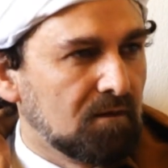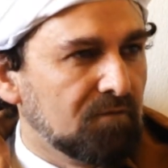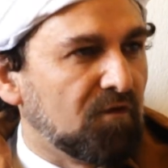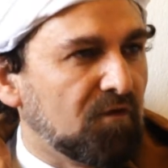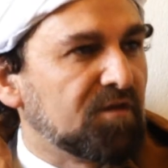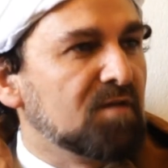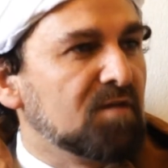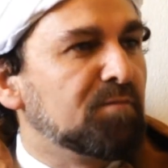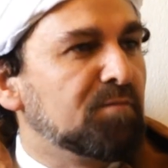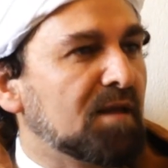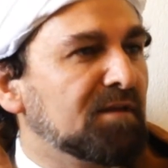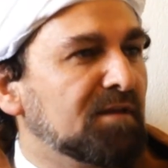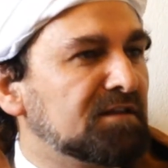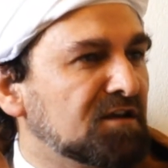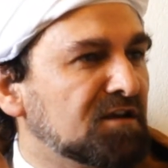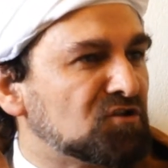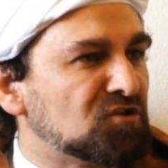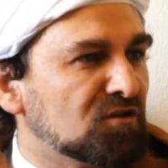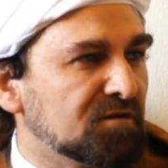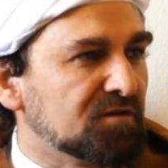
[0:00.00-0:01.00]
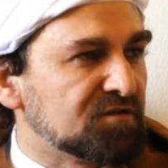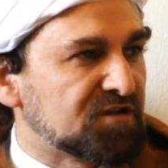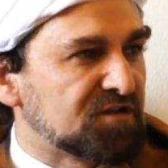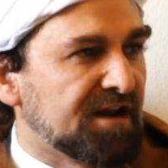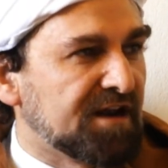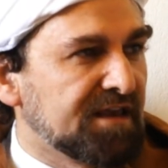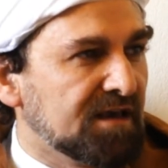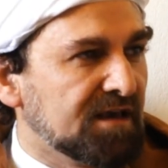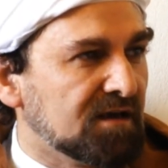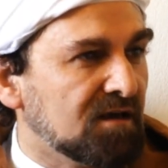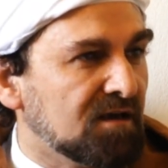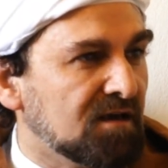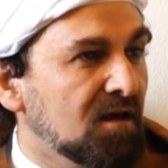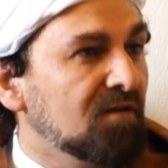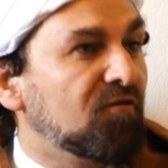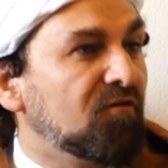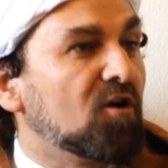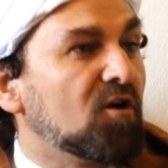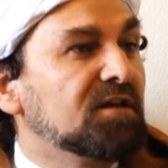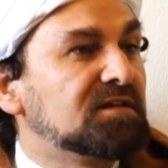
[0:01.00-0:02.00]
for the implementation of Sharia,
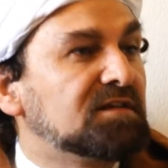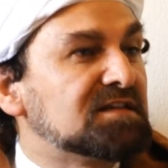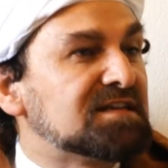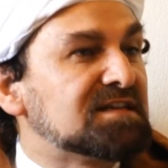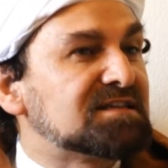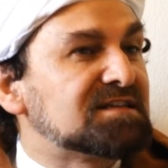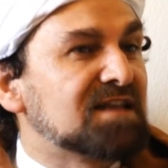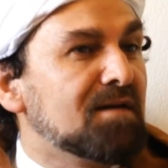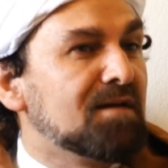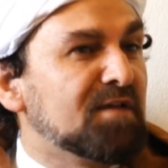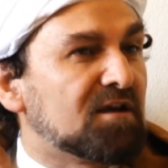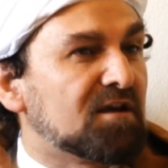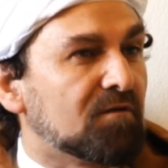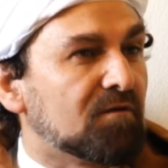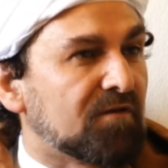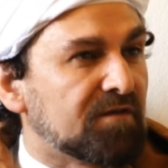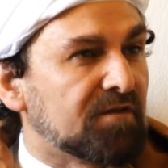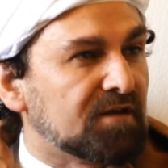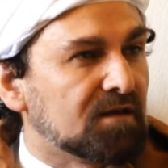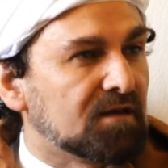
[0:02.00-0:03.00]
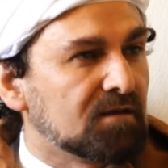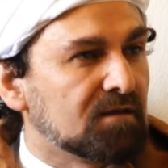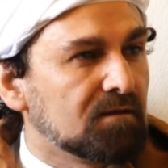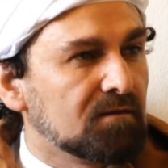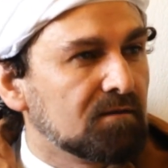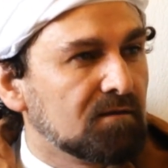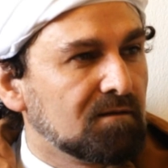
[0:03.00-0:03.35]
for it is Islamic already.